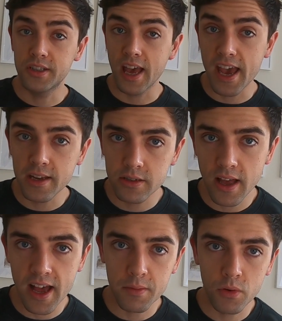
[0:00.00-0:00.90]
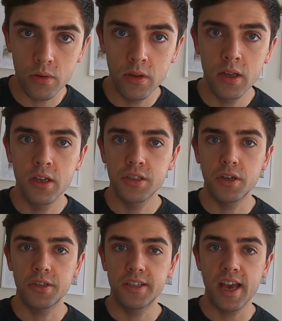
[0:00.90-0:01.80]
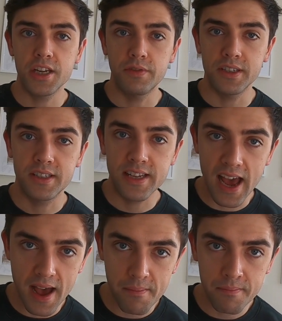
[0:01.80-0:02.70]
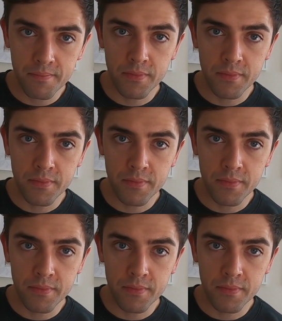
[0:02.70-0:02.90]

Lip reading: the age of that animal, so does the age of its dam,